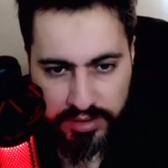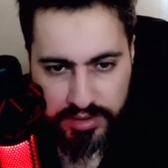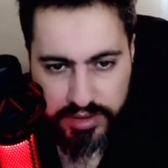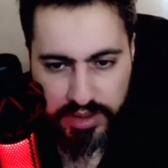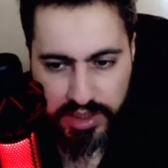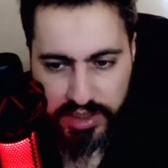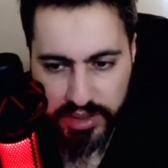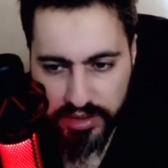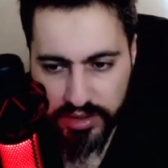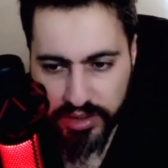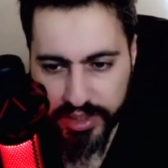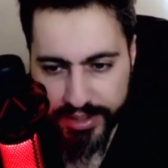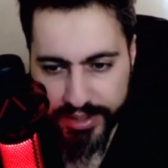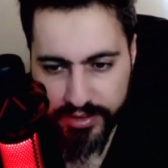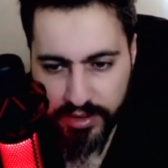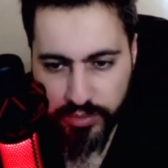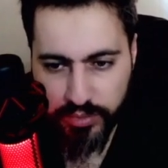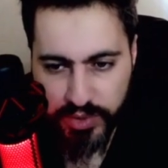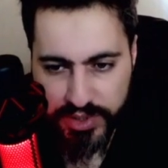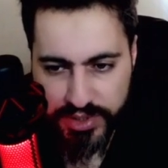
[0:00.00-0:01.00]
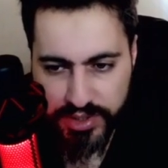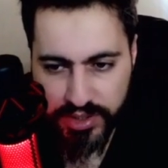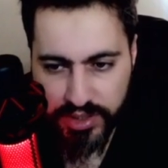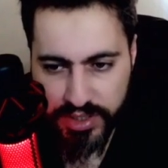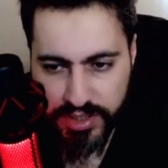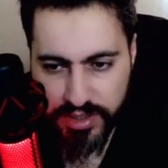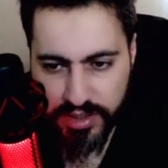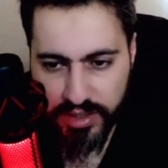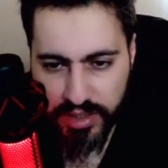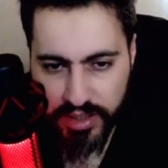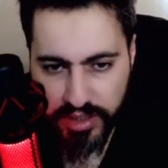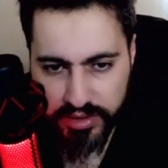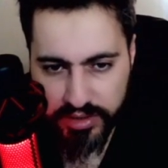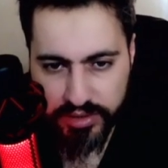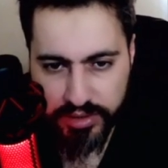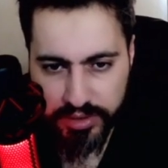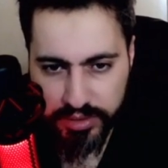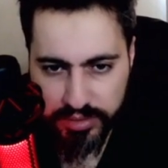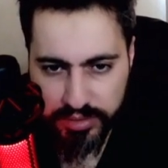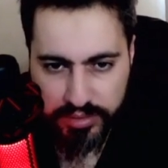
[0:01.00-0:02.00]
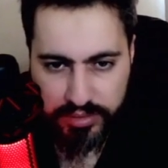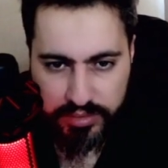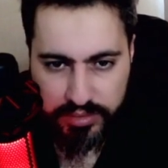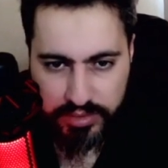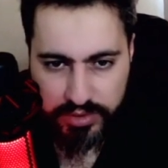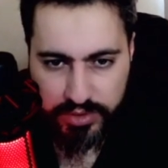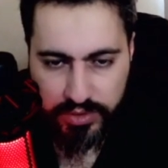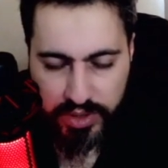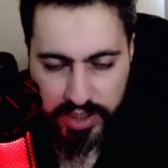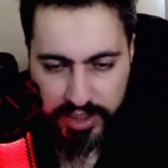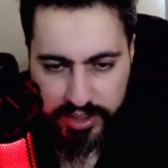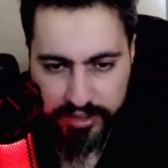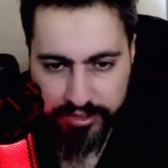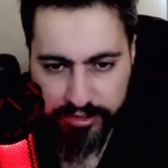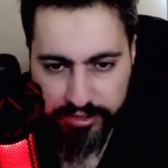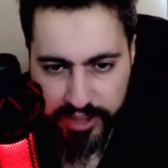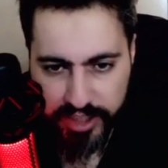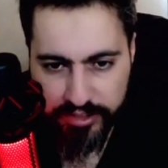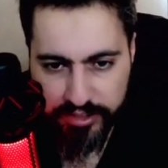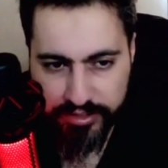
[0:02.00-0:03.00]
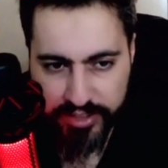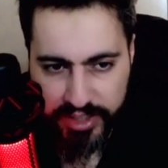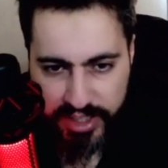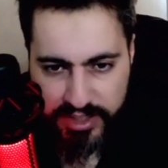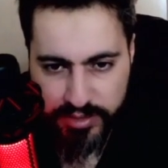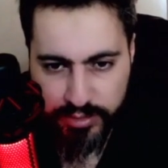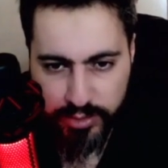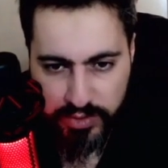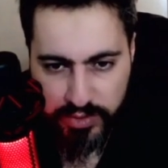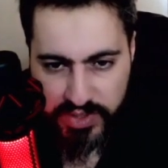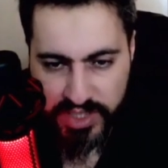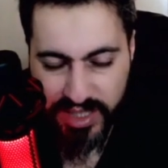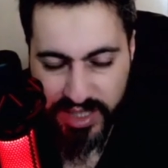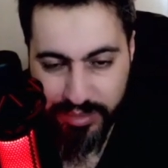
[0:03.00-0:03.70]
Like Lantern was just there to do like 5 fast moves.